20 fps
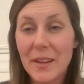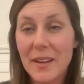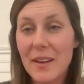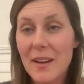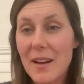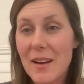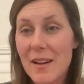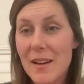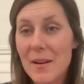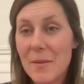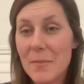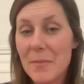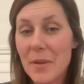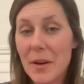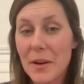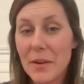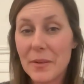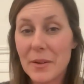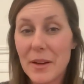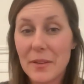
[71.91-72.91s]

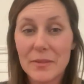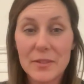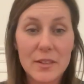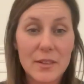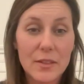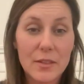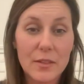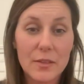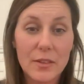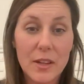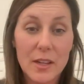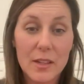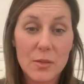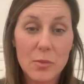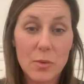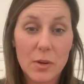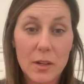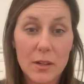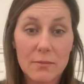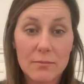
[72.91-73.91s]
I'll have to do phase
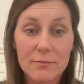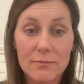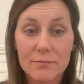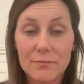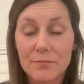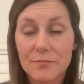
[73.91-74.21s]
1